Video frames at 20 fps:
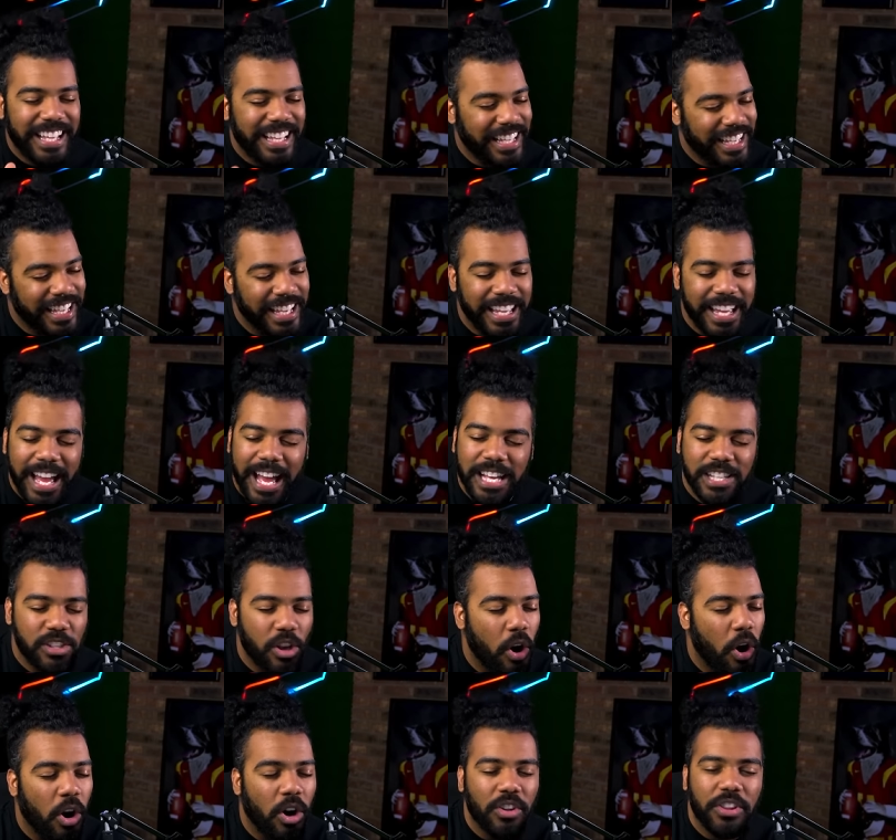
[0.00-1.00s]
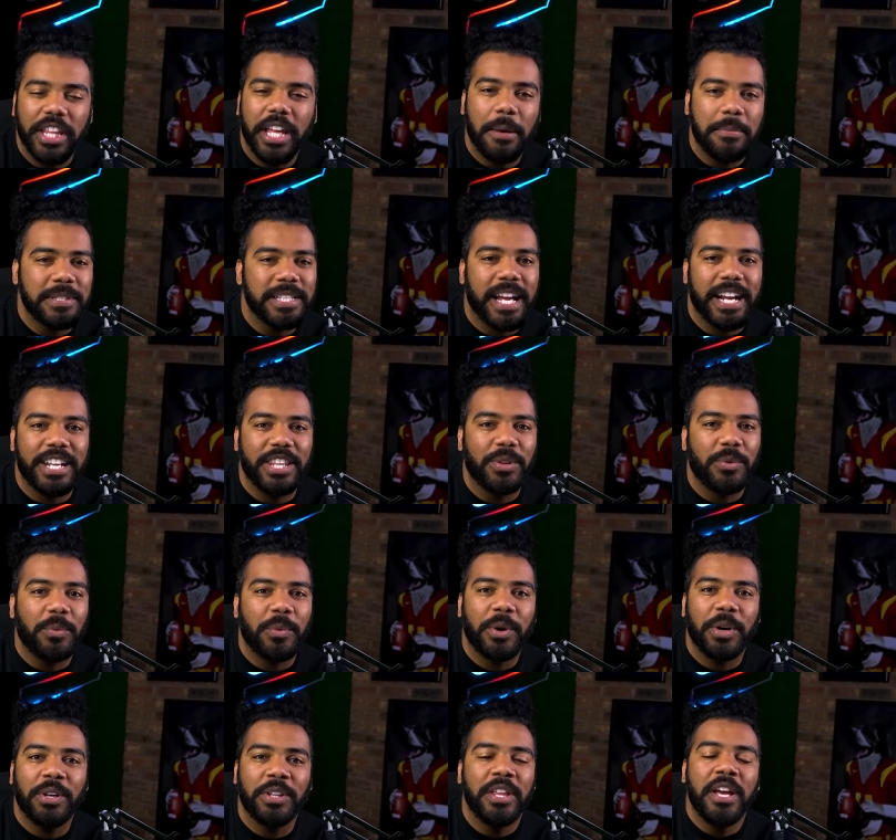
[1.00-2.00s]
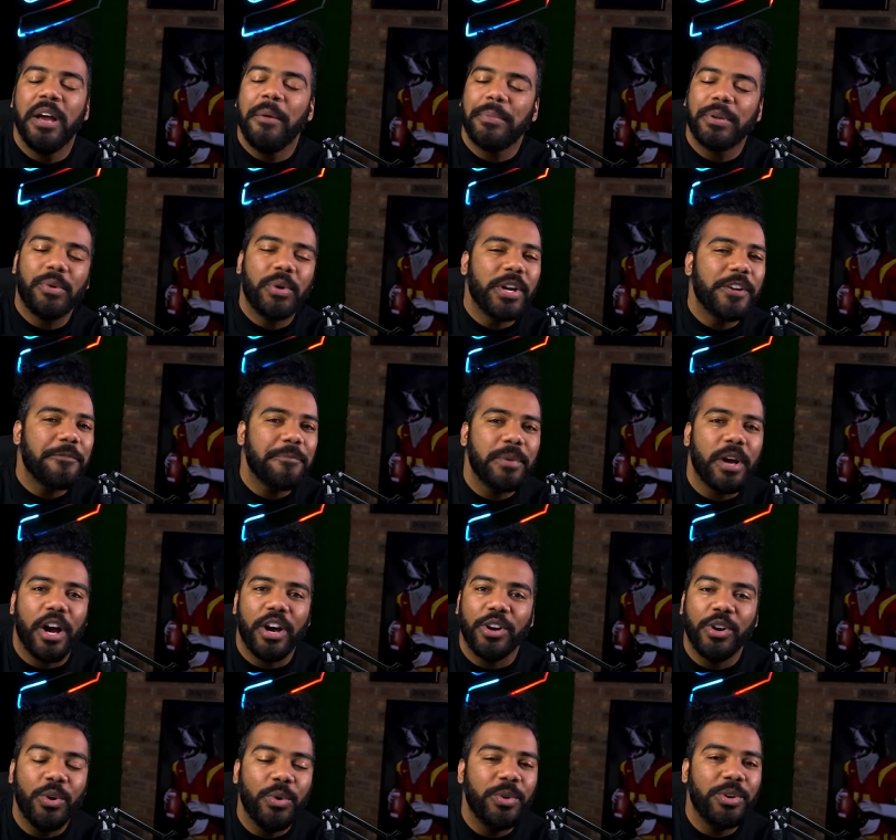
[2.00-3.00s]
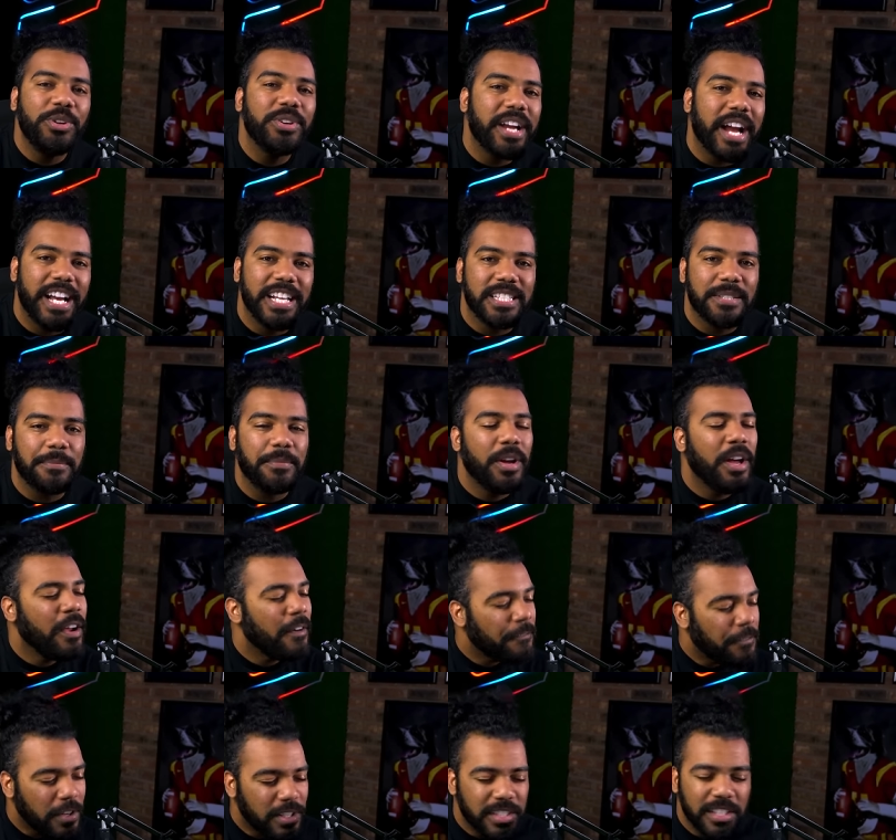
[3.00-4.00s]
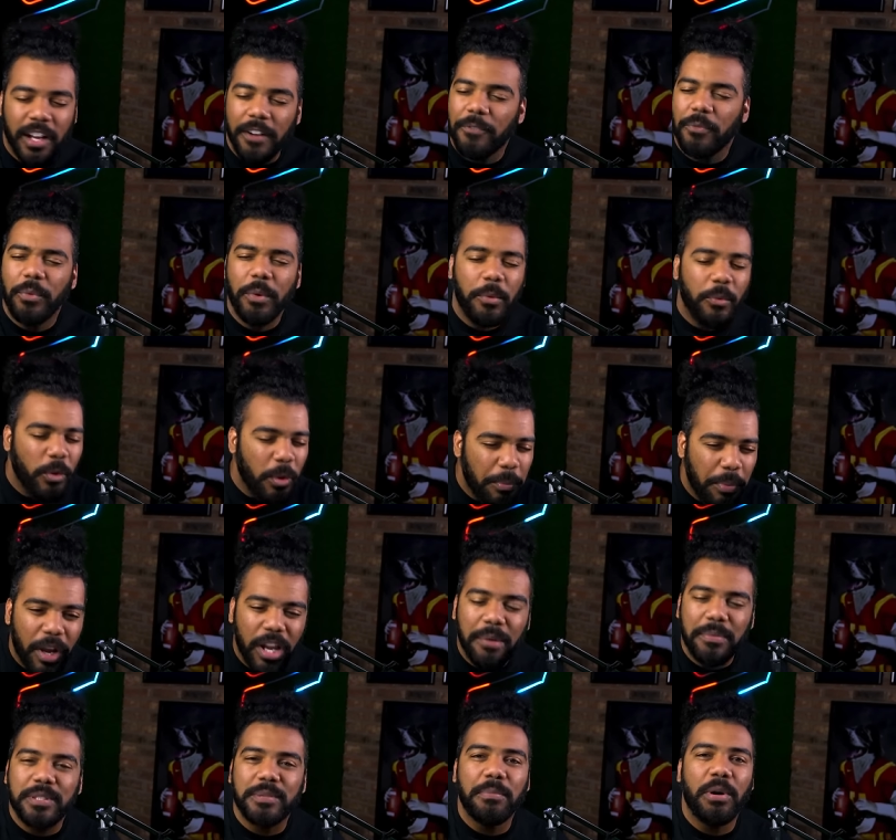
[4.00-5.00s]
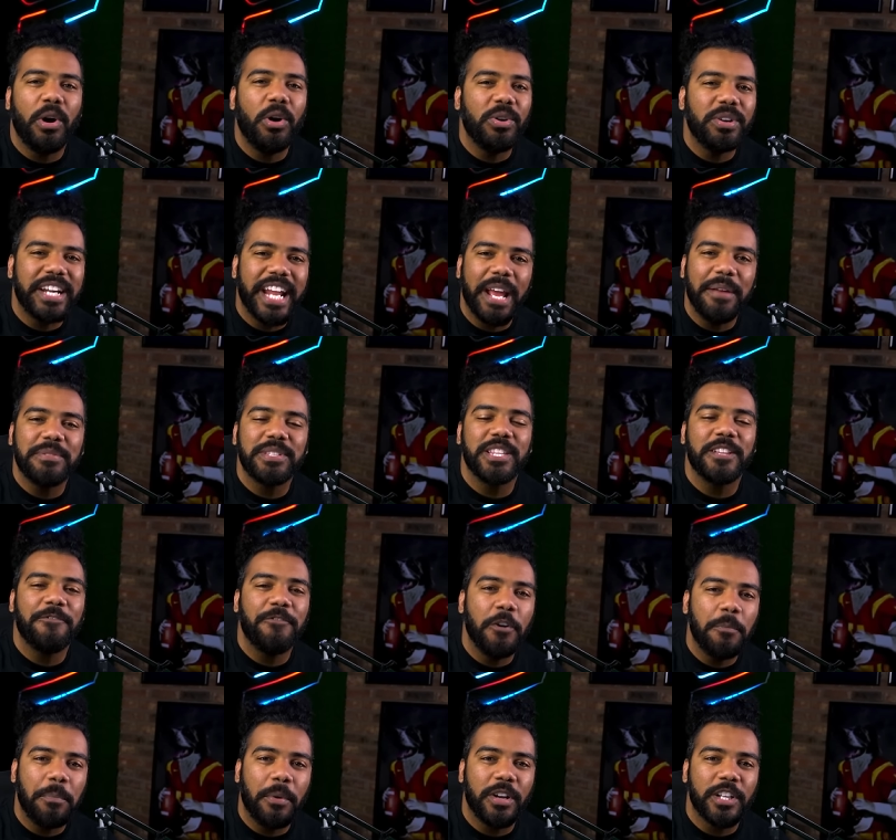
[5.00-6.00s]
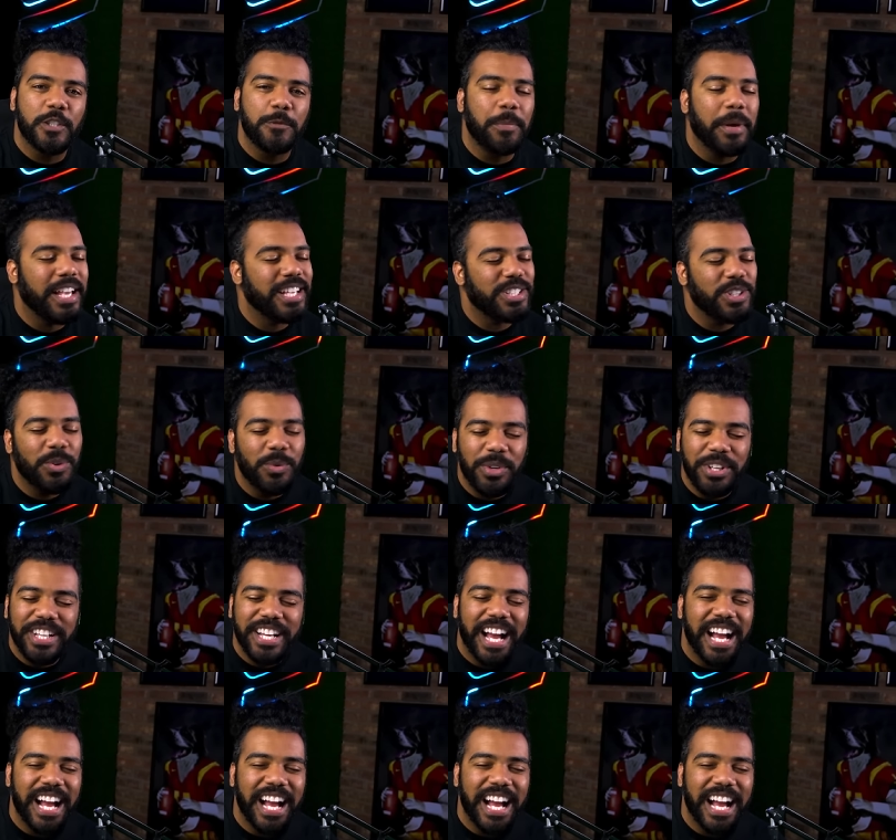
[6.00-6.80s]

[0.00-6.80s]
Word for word: he has all the upside in the world. But I want to hear from y'all. Who are you guys? First off, we, we, brought up some old names in the football space. Who are you